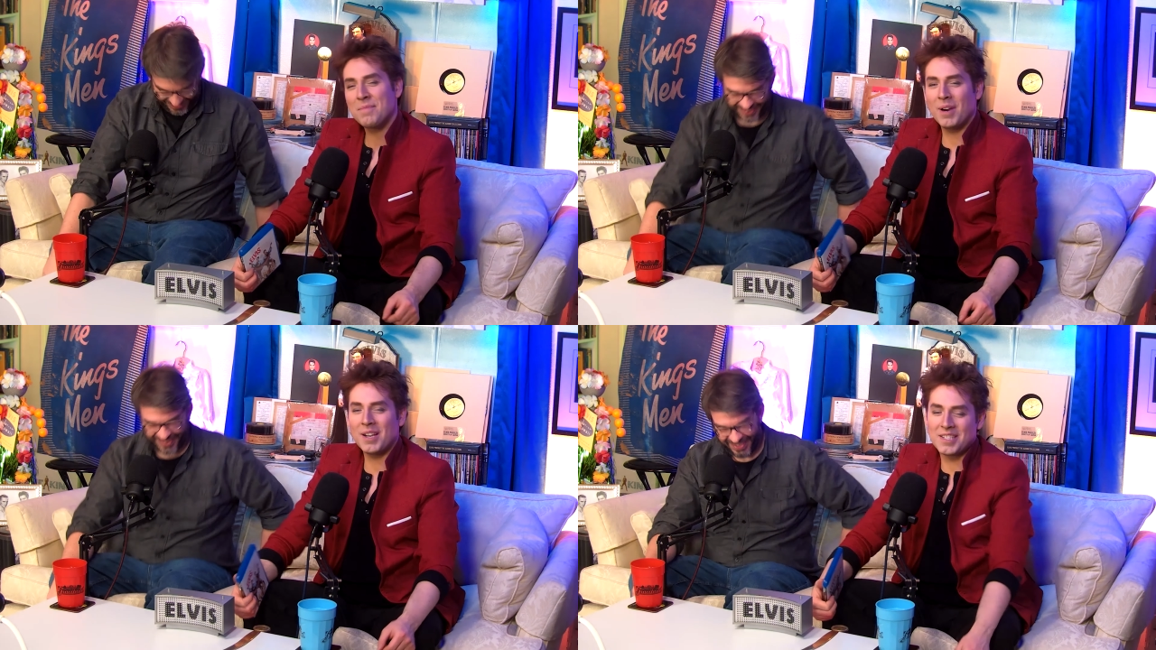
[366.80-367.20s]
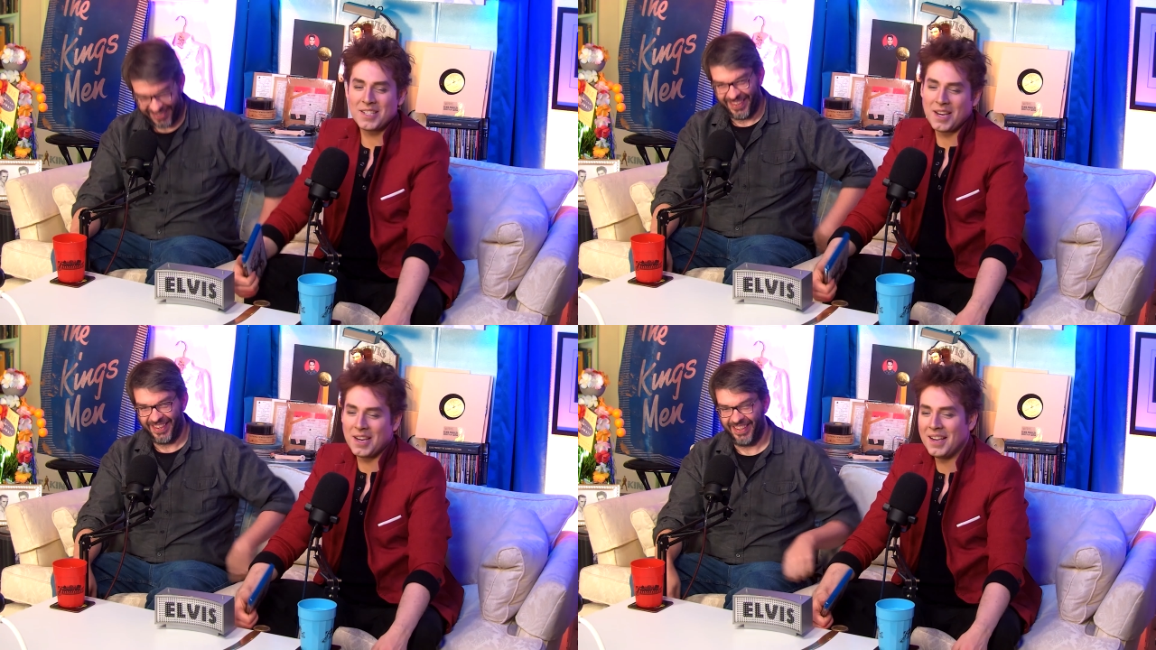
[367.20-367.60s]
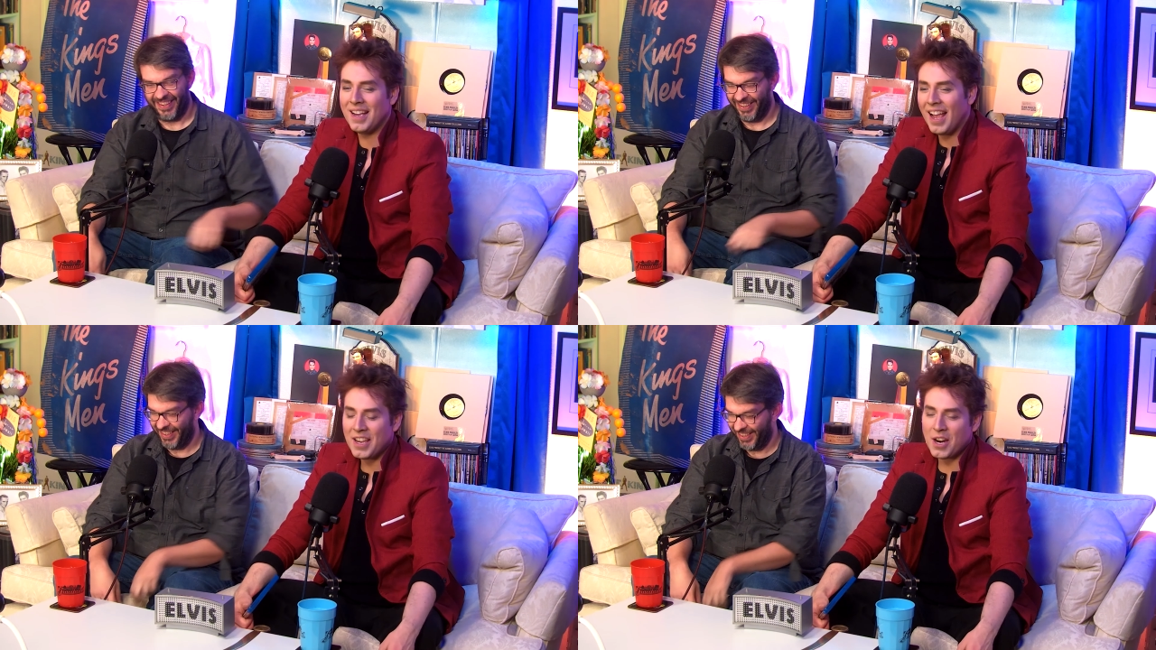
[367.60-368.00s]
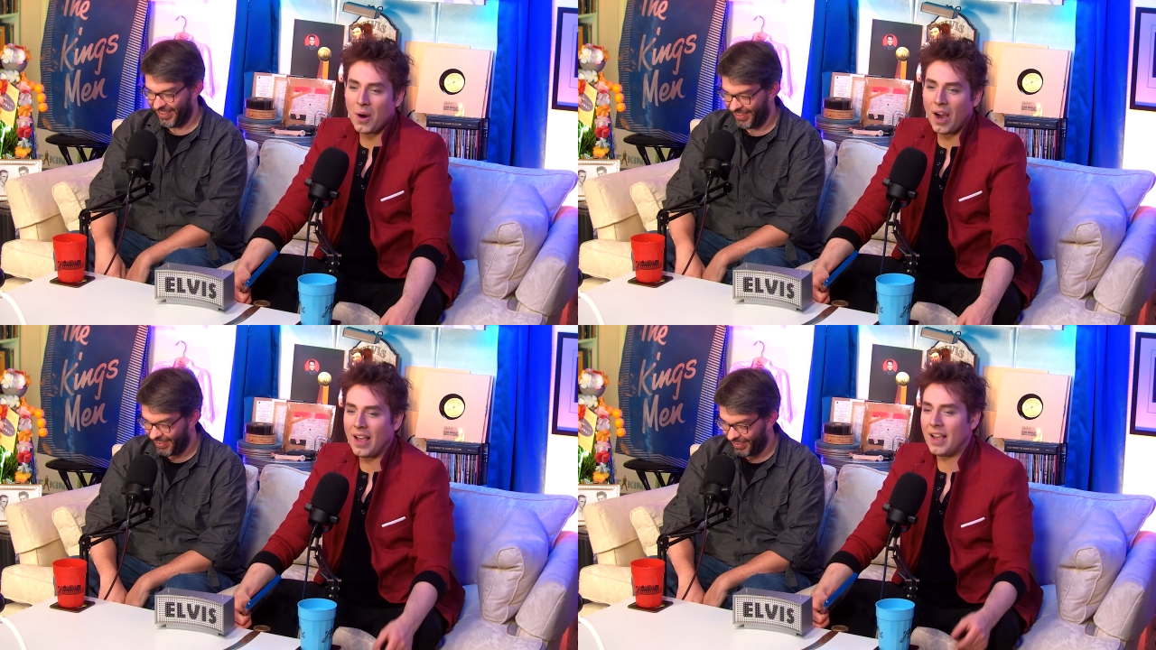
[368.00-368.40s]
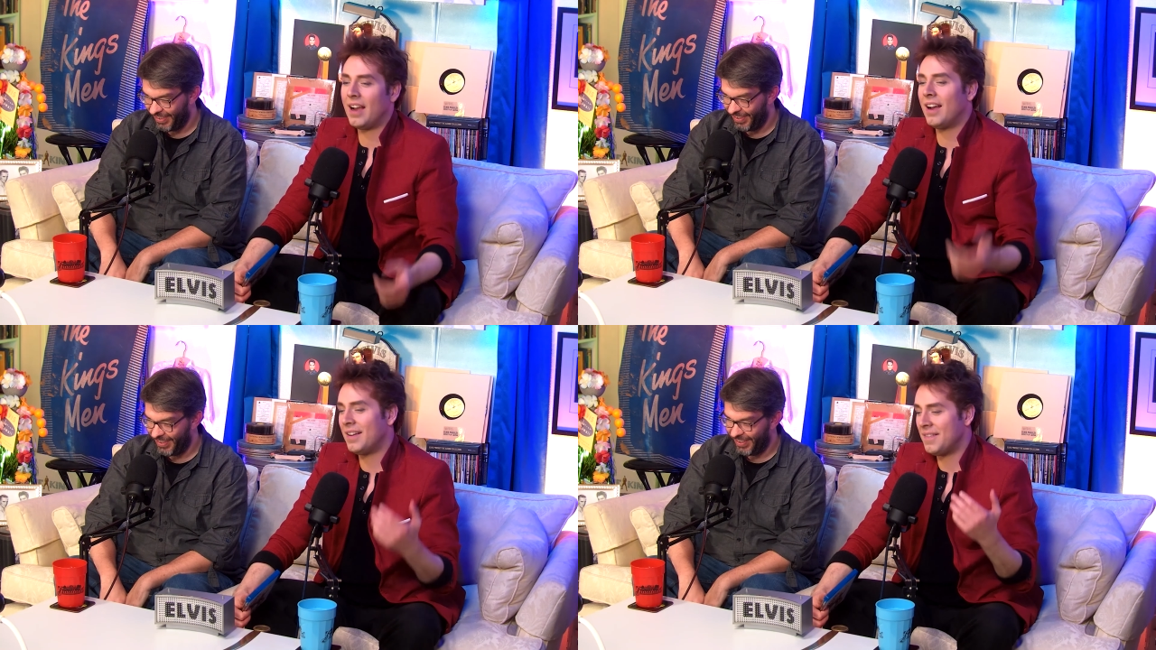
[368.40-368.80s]
Speaker 1: but uh, you know,
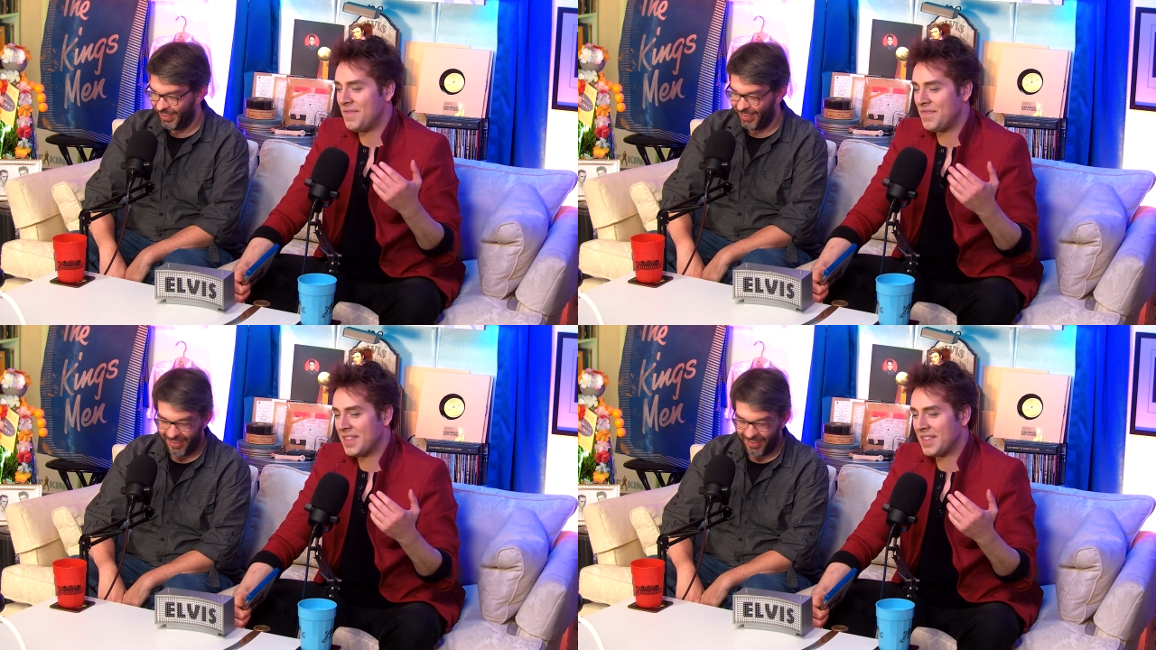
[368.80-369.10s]
uh,